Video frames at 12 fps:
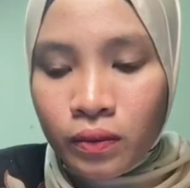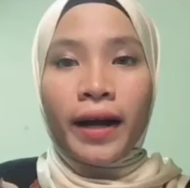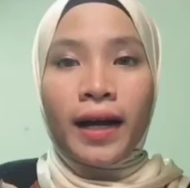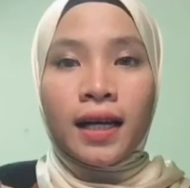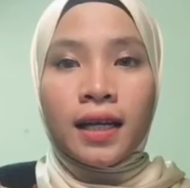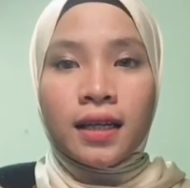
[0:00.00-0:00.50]

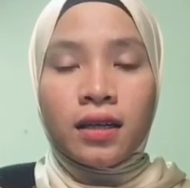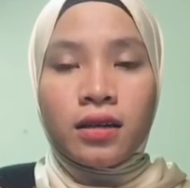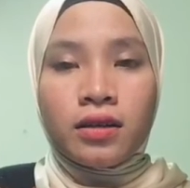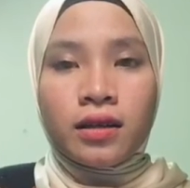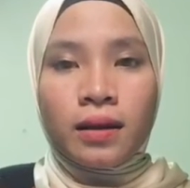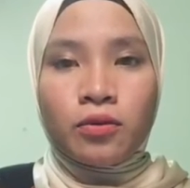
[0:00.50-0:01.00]

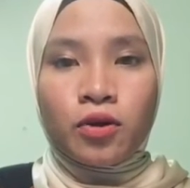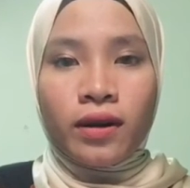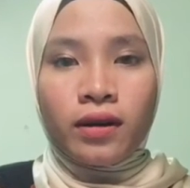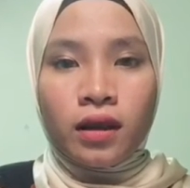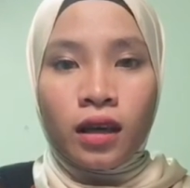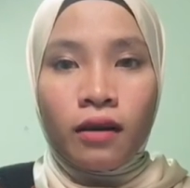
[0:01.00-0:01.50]
Color
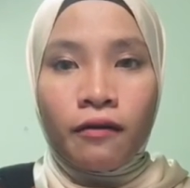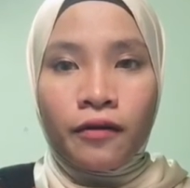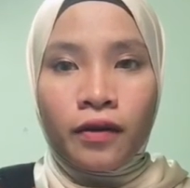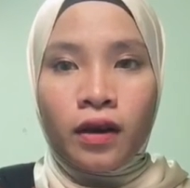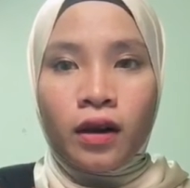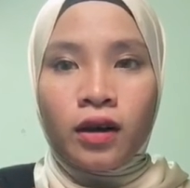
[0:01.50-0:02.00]
subtractive,
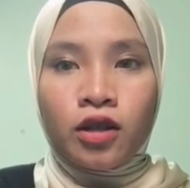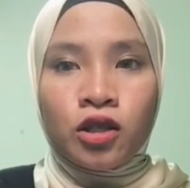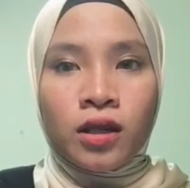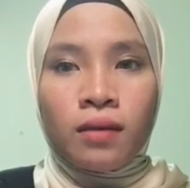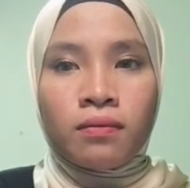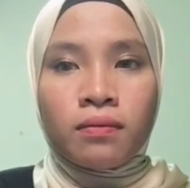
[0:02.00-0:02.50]

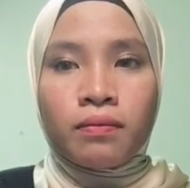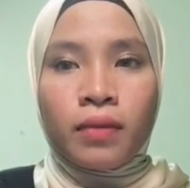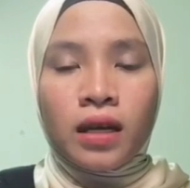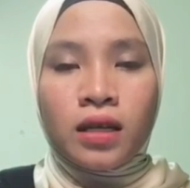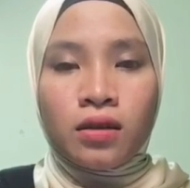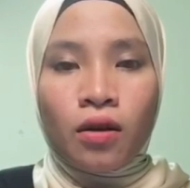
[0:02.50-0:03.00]
scheme
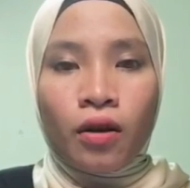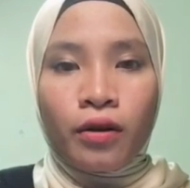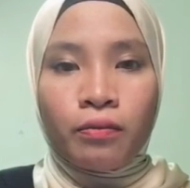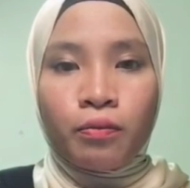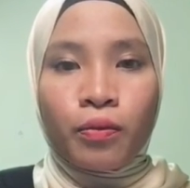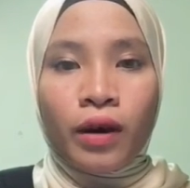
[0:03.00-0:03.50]
based
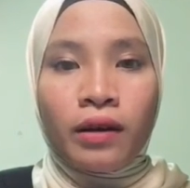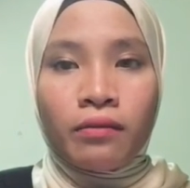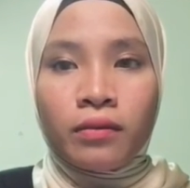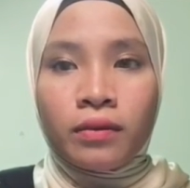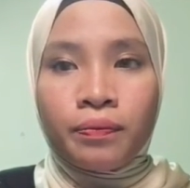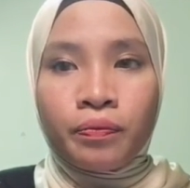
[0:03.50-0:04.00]
on
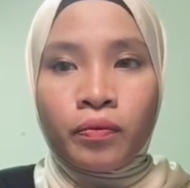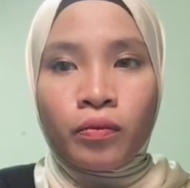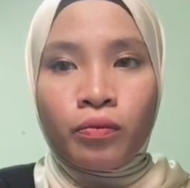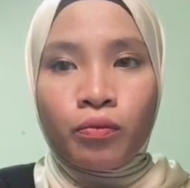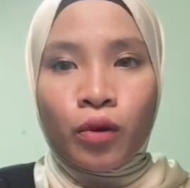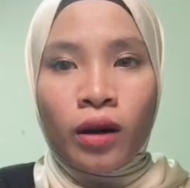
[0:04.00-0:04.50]

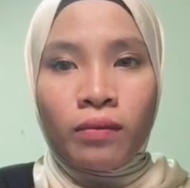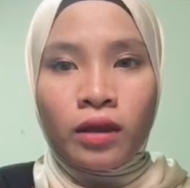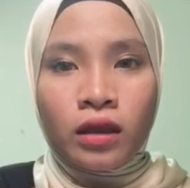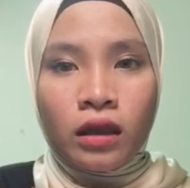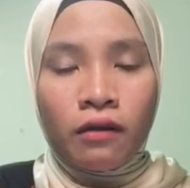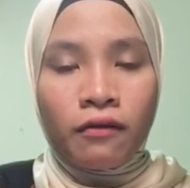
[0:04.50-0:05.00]

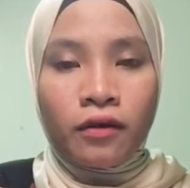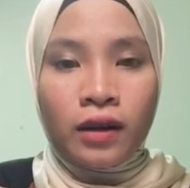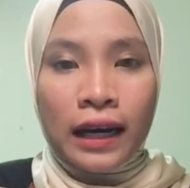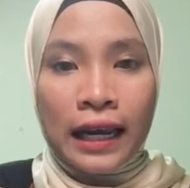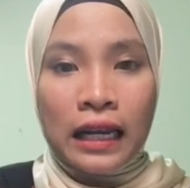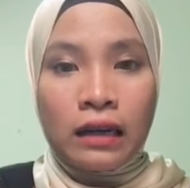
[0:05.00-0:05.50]
primitive,
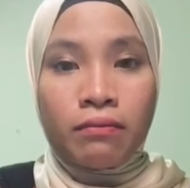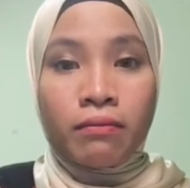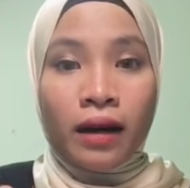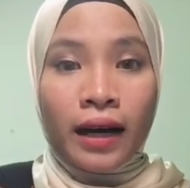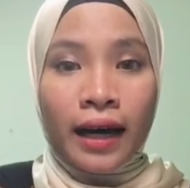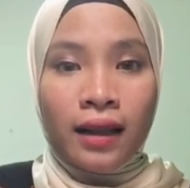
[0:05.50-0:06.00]
clean,
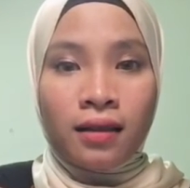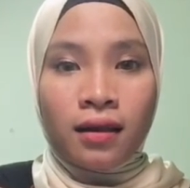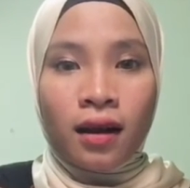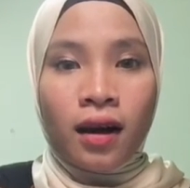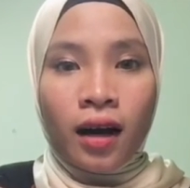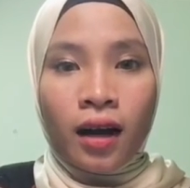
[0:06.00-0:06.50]

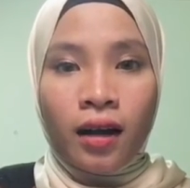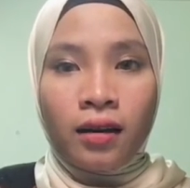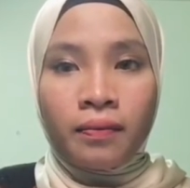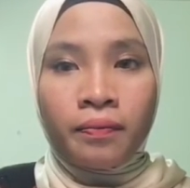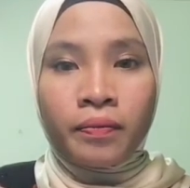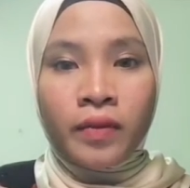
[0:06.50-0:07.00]
magenta
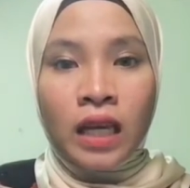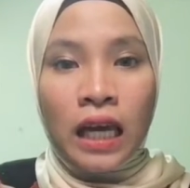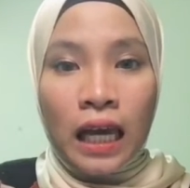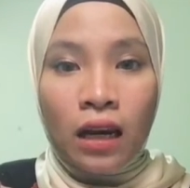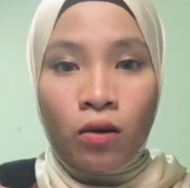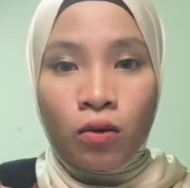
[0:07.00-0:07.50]
and
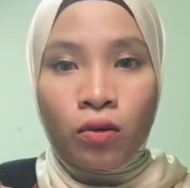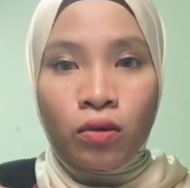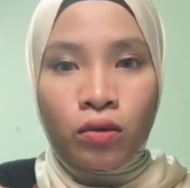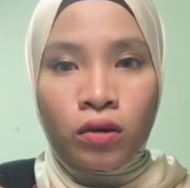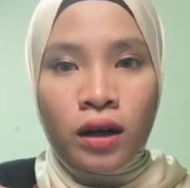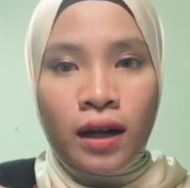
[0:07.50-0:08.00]
yellow,
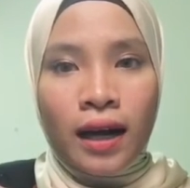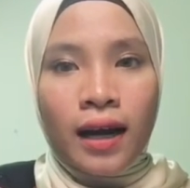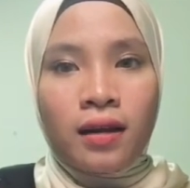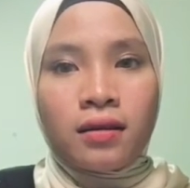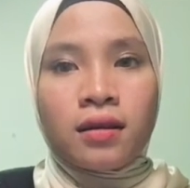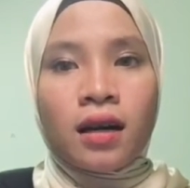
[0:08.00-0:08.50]

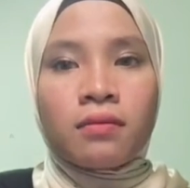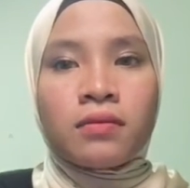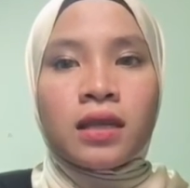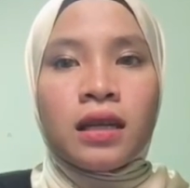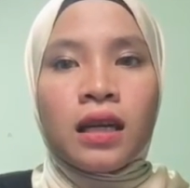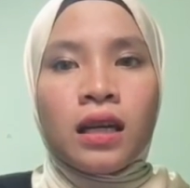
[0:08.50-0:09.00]
and
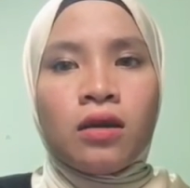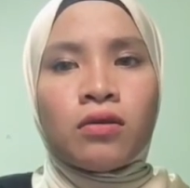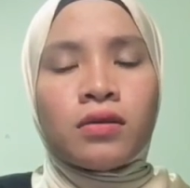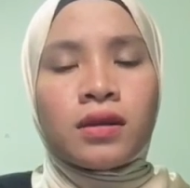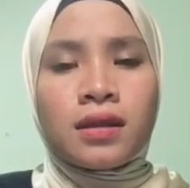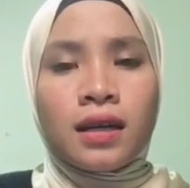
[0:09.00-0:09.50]
commonly
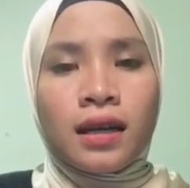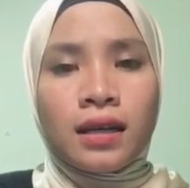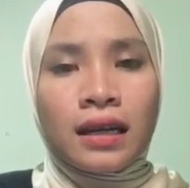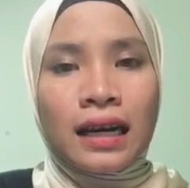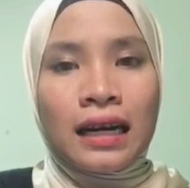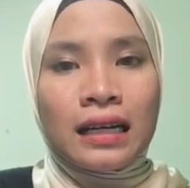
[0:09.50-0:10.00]
used in
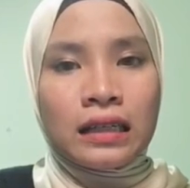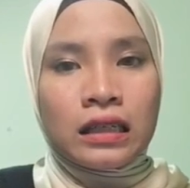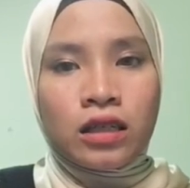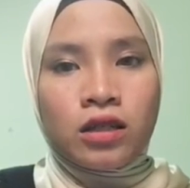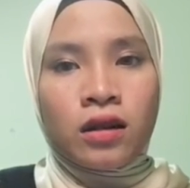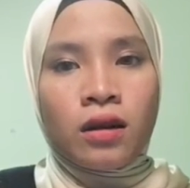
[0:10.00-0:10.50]

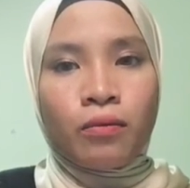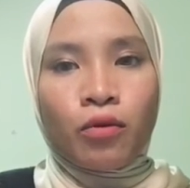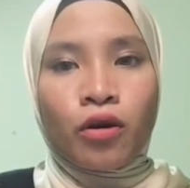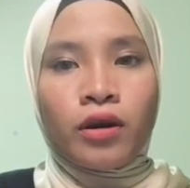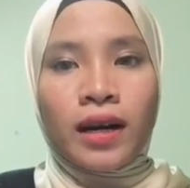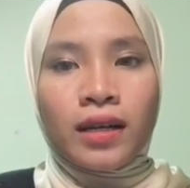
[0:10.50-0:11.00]
colors
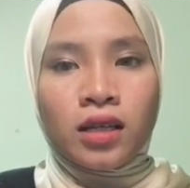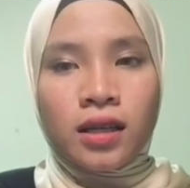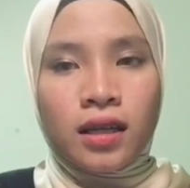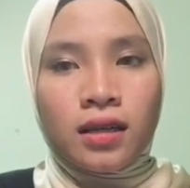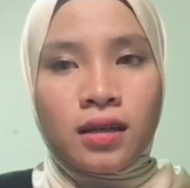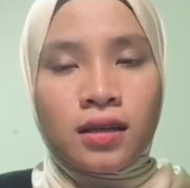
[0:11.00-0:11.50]

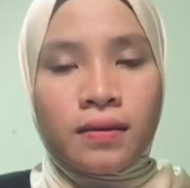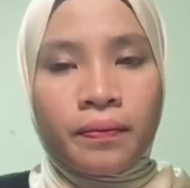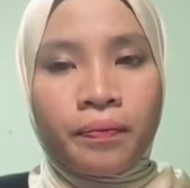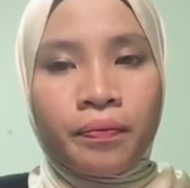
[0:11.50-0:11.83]
productions.